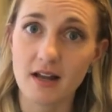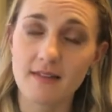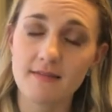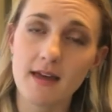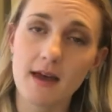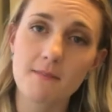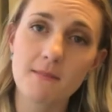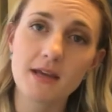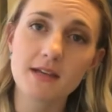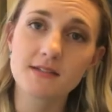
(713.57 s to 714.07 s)
And
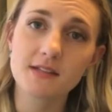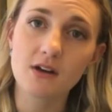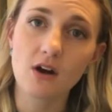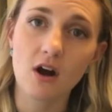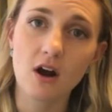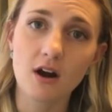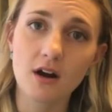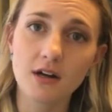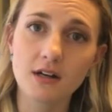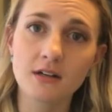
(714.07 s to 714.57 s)
that makes it
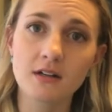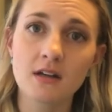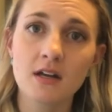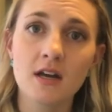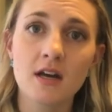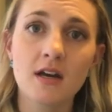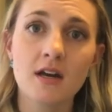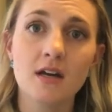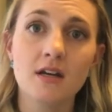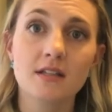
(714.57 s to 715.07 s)
hard
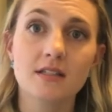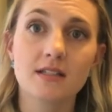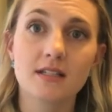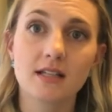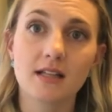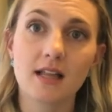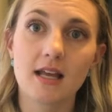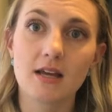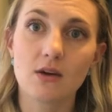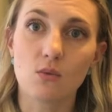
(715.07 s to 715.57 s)

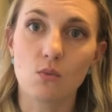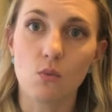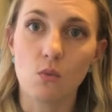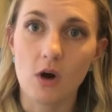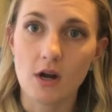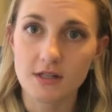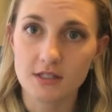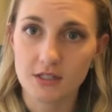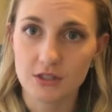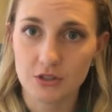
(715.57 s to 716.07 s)
to like
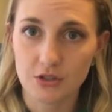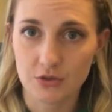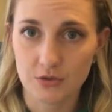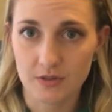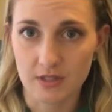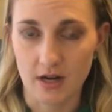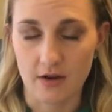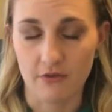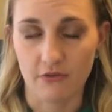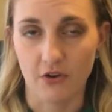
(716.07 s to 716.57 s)
want to do
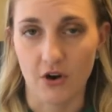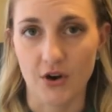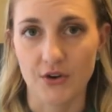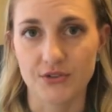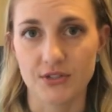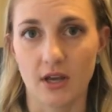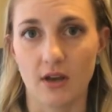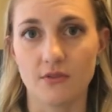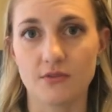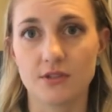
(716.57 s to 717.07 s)
stuff for
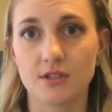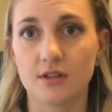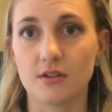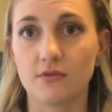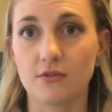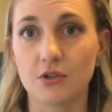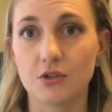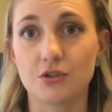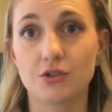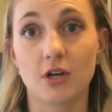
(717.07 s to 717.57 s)
ourselves in
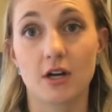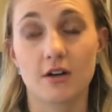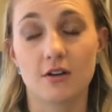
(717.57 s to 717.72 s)
the future.